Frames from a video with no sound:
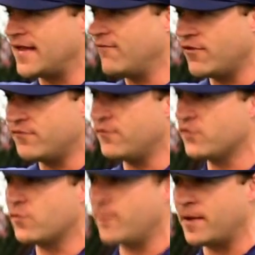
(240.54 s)
level of
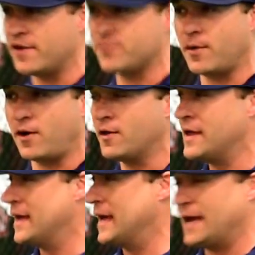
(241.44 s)
Division I baseball,
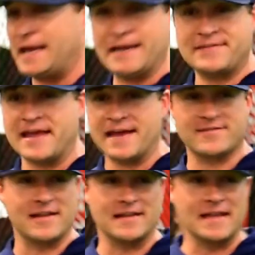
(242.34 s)
it takes
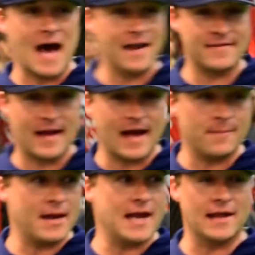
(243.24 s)
a lot of time
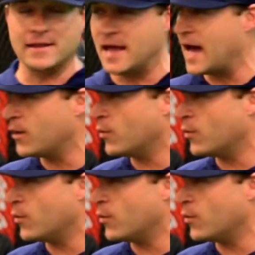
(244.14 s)
and a lot of